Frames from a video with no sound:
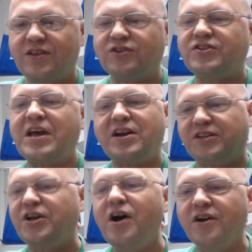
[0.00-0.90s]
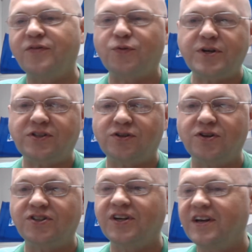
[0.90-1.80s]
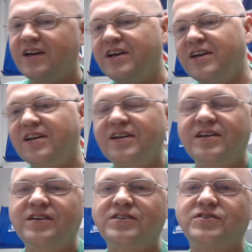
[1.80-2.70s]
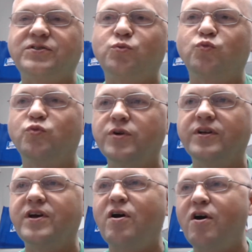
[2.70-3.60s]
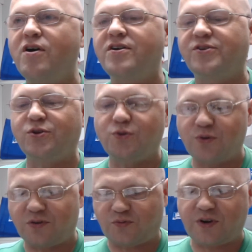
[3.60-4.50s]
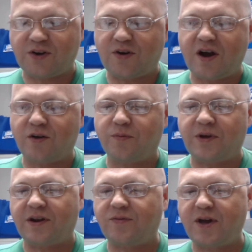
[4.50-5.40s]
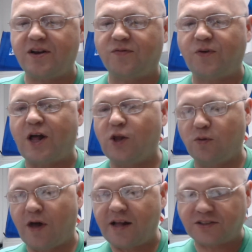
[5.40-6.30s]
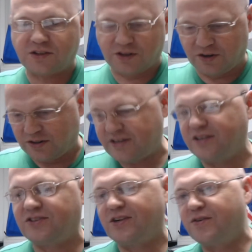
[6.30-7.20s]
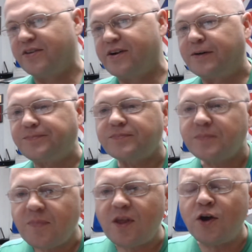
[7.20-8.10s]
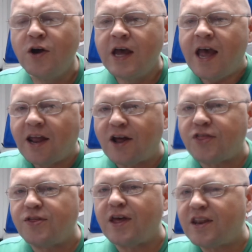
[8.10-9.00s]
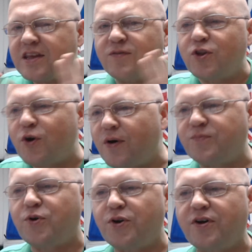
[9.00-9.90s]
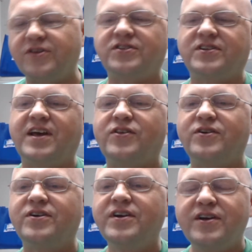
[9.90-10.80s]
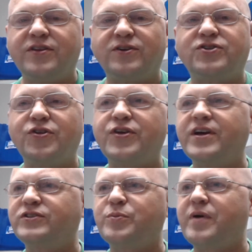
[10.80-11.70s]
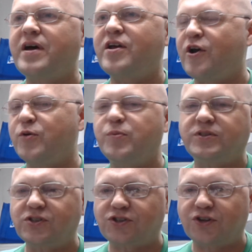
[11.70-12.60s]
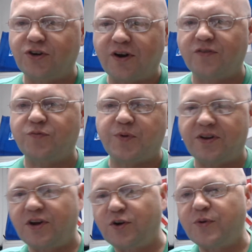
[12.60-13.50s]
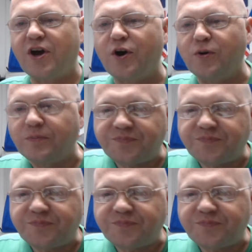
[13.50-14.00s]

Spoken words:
taking a ton of research. It is really hard to figure out, and I've had to follow lots of little leads here and there. And even though I've put all this together, there's still things I'm not 100% sure of. But here we go.